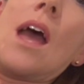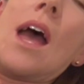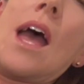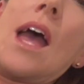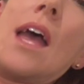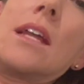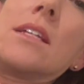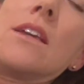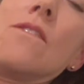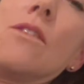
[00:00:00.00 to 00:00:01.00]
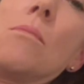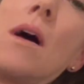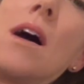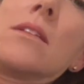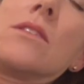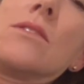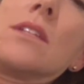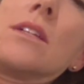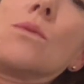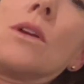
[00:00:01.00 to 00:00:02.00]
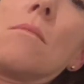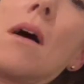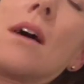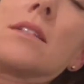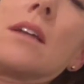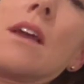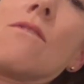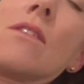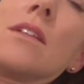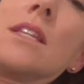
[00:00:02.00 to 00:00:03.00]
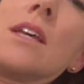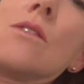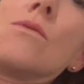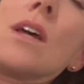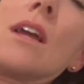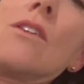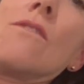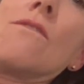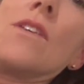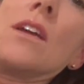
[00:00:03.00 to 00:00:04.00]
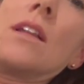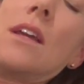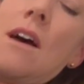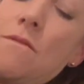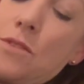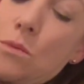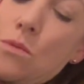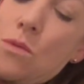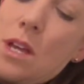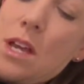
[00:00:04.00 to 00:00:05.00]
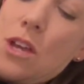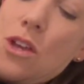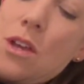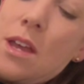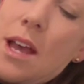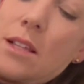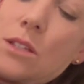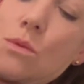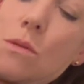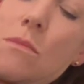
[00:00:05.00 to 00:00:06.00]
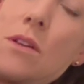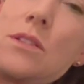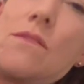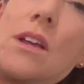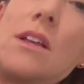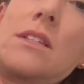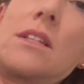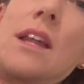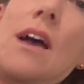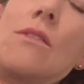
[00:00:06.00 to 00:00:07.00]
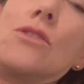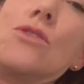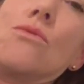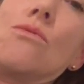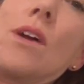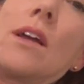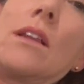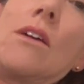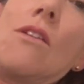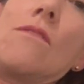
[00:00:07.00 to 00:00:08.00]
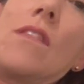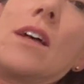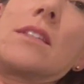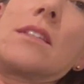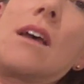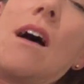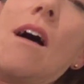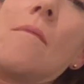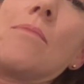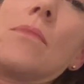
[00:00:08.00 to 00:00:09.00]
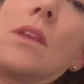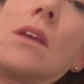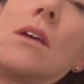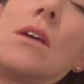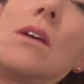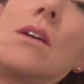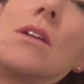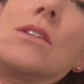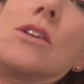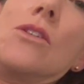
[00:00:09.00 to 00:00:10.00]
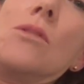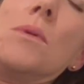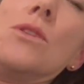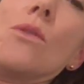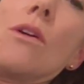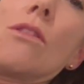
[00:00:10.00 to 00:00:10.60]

And if you're past your 6-week marks and everything's healed and you're feeling comfortable, you can sweep those fingers now directly over that scar. So you'd be doing